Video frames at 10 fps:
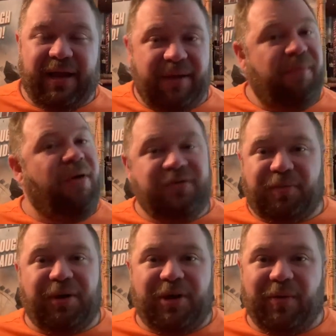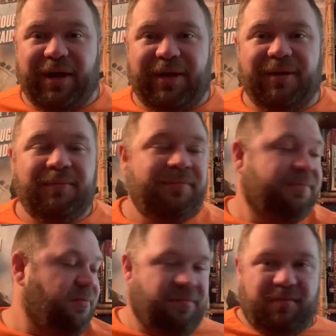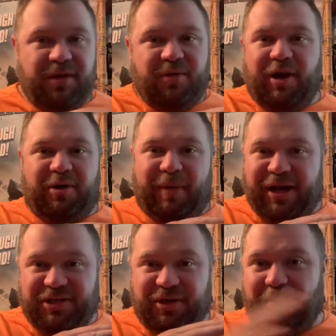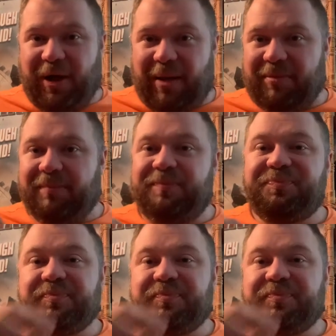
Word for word: it moves pretty quick. You can do 100 pages, no problem.